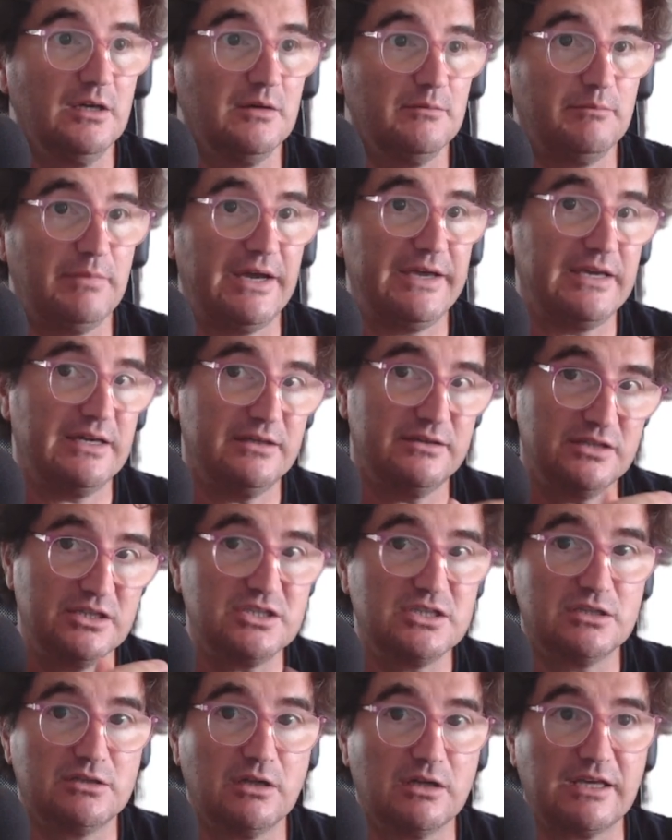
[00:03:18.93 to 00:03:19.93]
by a
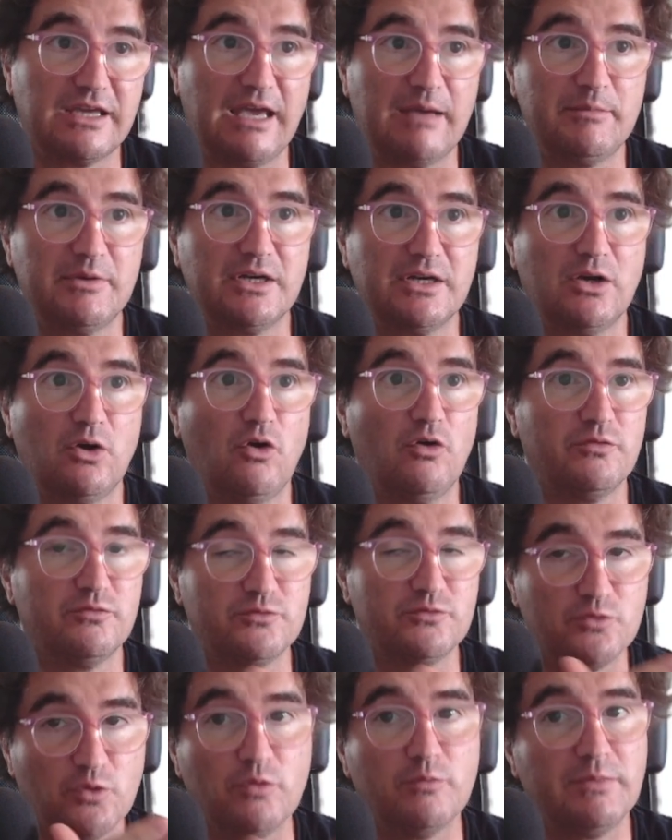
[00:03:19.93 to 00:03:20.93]
digital camera or
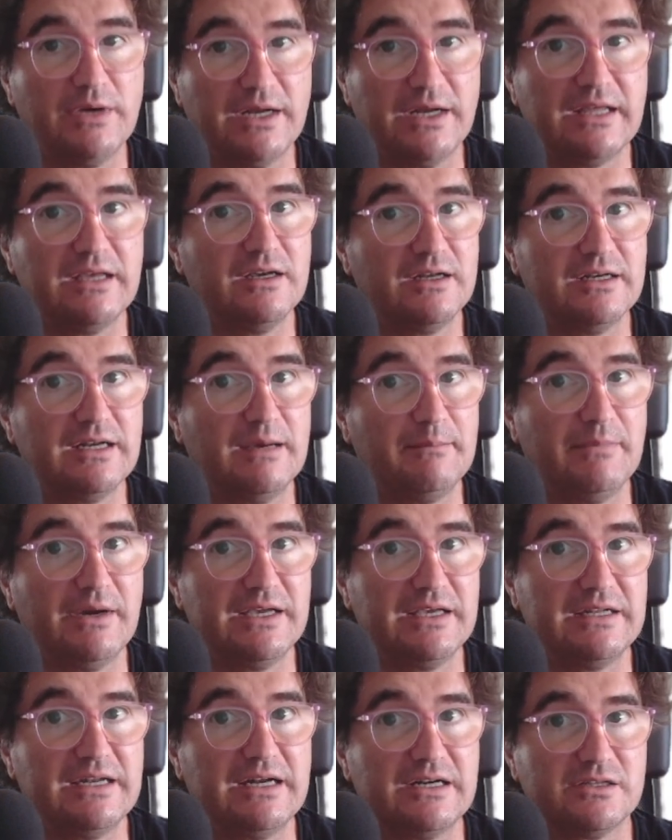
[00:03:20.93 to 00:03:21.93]
drawn by
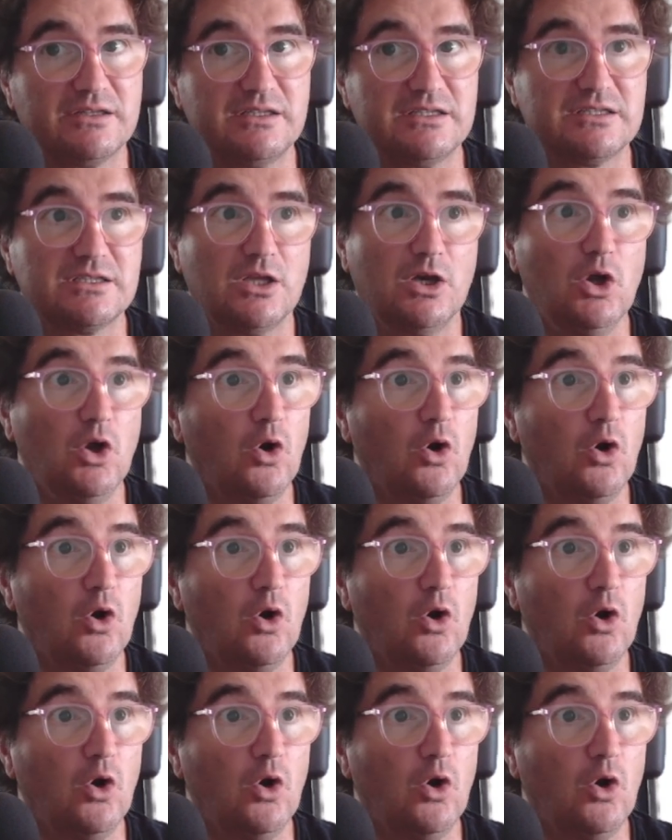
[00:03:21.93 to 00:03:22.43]
an artist,